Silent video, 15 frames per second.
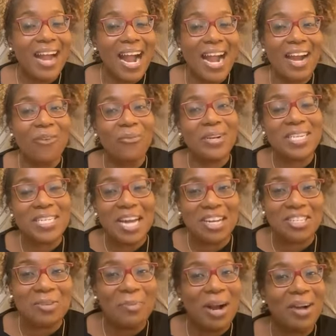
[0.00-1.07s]
I had reached
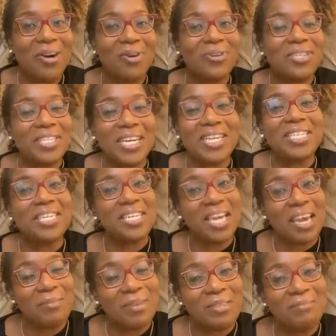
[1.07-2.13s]
out to my coach, Jess. She
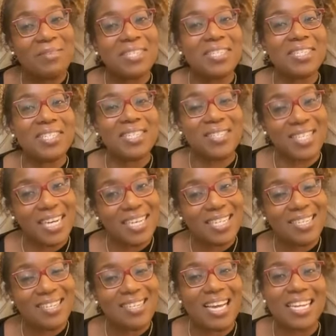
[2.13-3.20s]
gave me some suggestions.